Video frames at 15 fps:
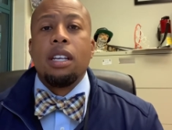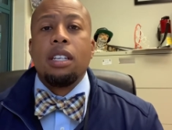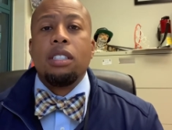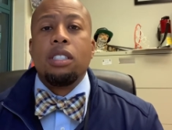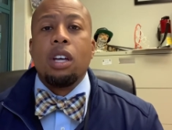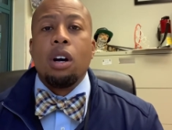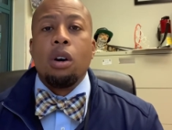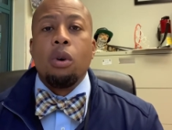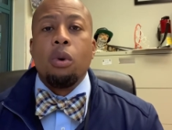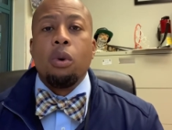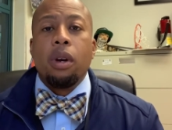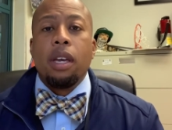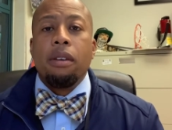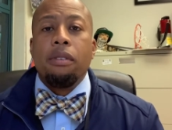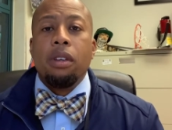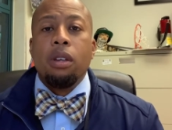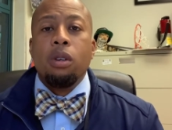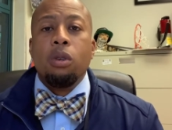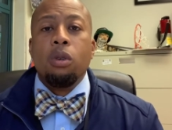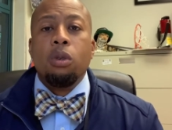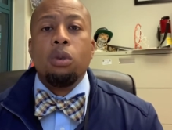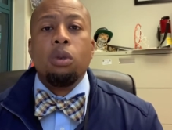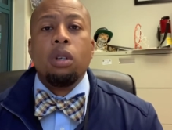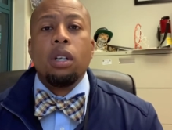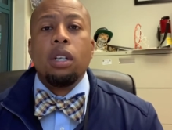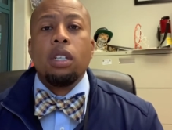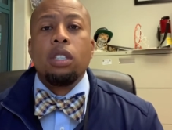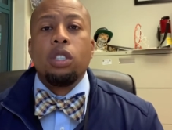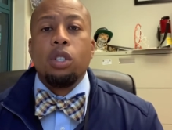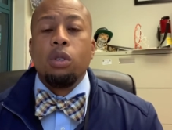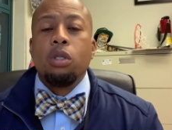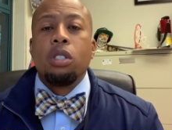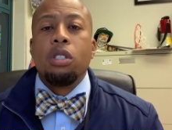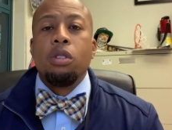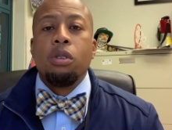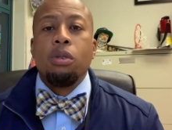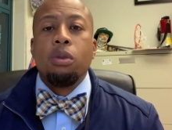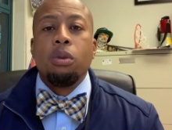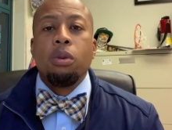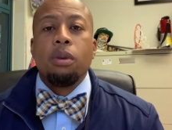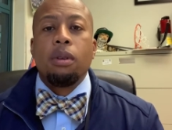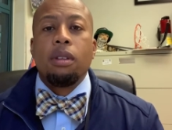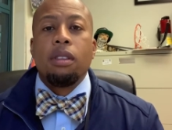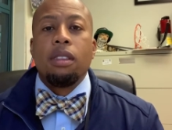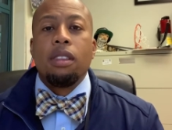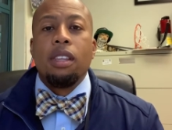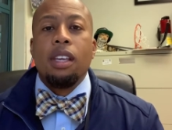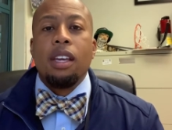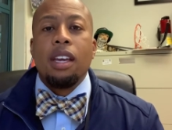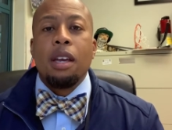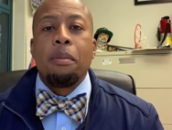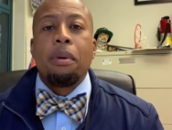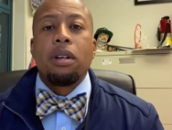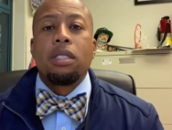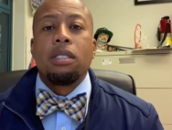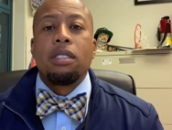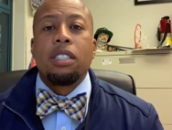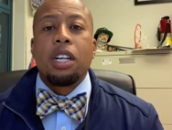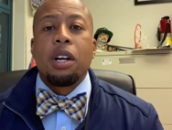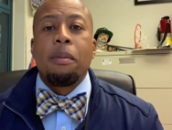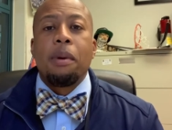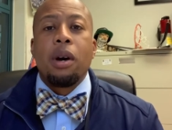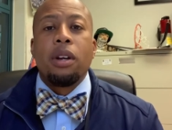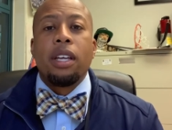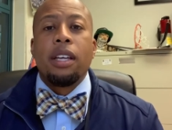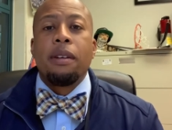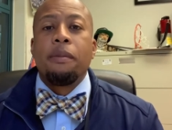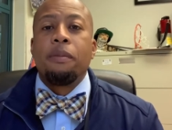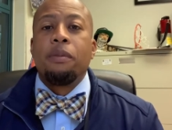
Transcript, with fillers: So if you choose to do the in-person ceremony,